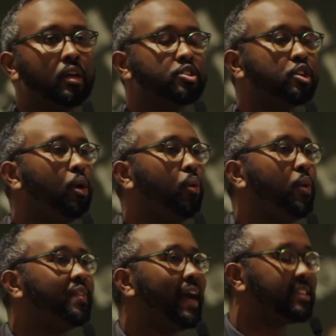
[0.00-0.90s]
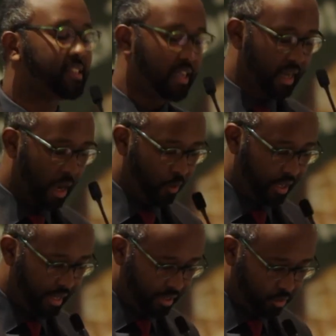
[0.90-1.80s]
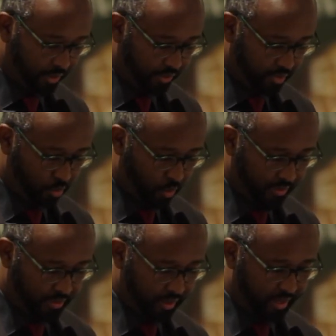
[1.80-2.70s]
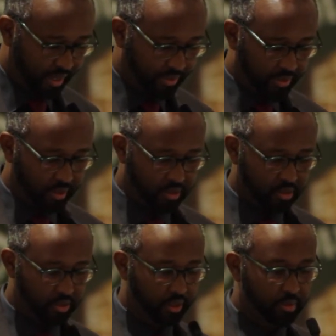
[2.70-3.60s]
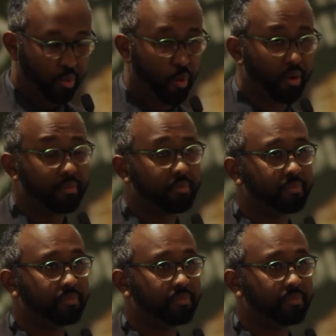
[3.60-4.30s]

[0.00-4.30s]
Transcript: So with that said, I want to end with one thing that I think is clearly important.